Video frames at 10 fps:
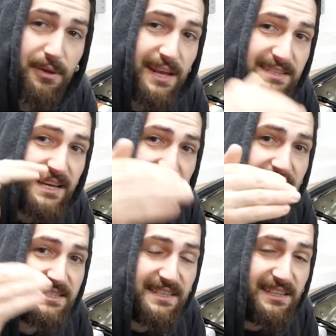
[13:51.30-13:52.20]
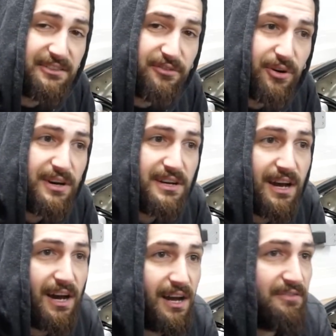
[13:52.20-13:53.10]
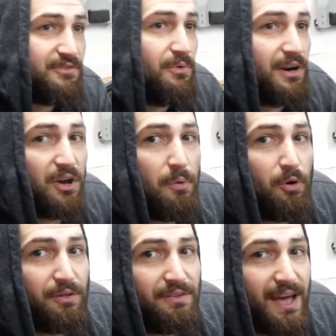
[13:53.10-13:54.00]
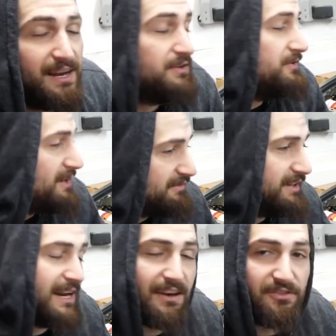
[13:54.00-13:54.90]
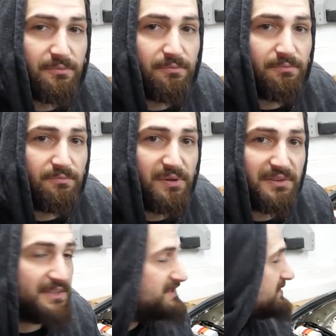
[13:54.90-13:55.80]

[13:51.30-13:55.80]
that's like the ceiling for it. If you want to go more than that, you're definitely going to have to build it.